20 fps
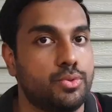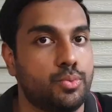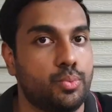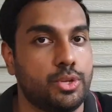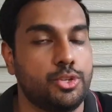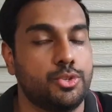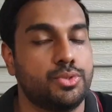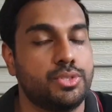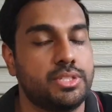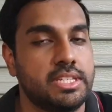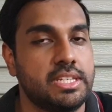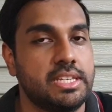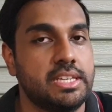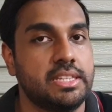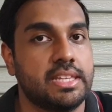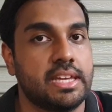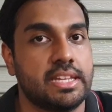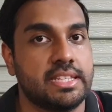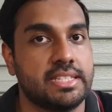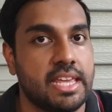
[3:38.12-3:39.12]
when you see
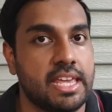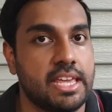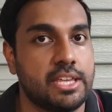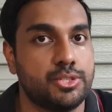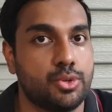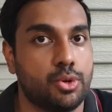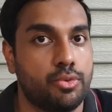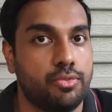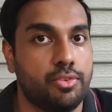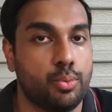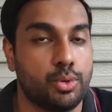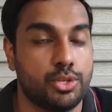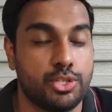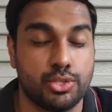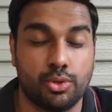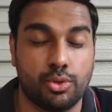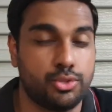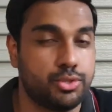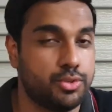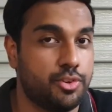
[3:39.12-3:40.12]
that it's hazed over, which
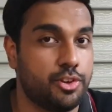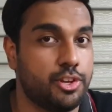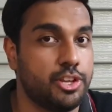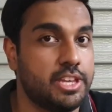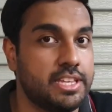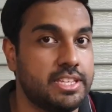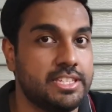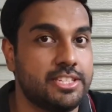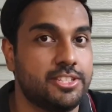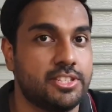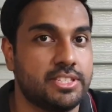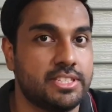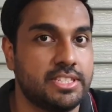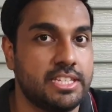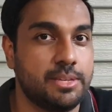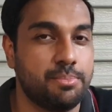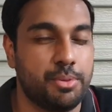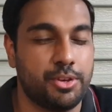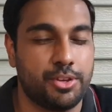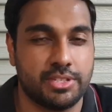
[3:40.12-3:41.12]
is also very easy to
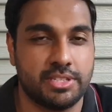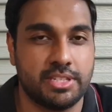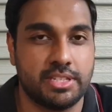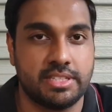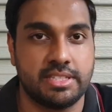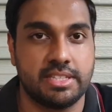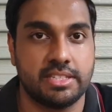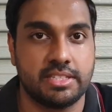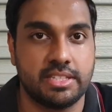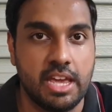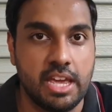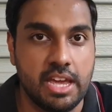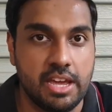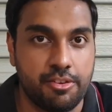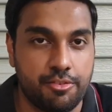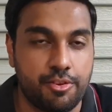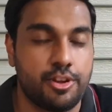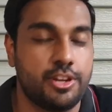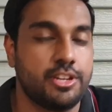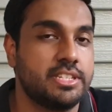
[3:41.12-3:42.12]
see because it's this
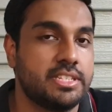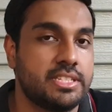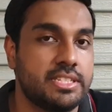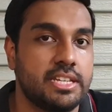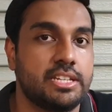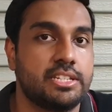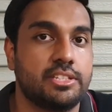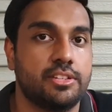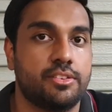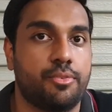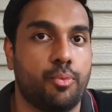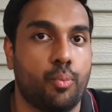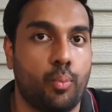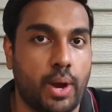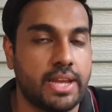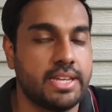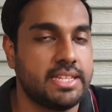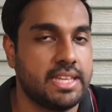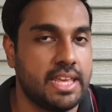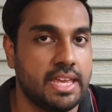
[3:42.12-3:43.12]
very distinctive
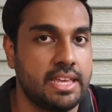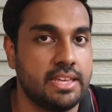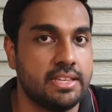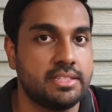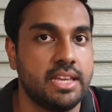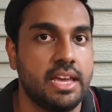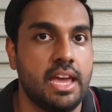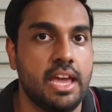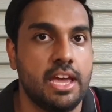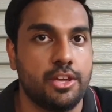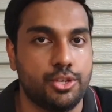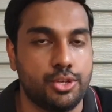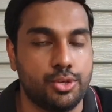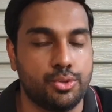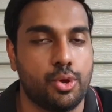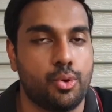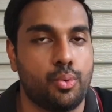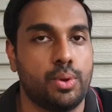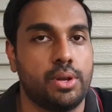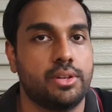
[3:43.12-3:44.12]
white haze, you
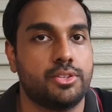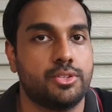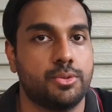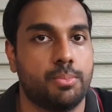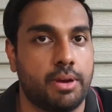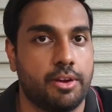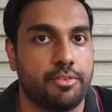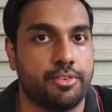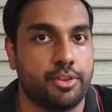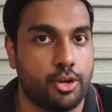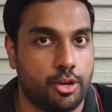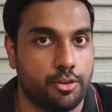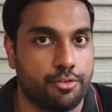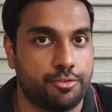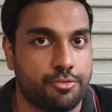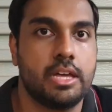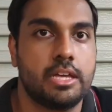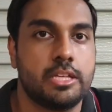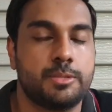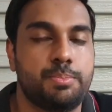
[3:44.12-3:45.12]
know when to buff it
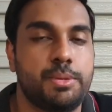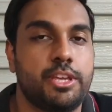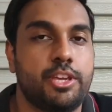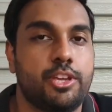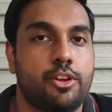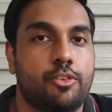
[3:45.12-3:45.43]
off. Speaking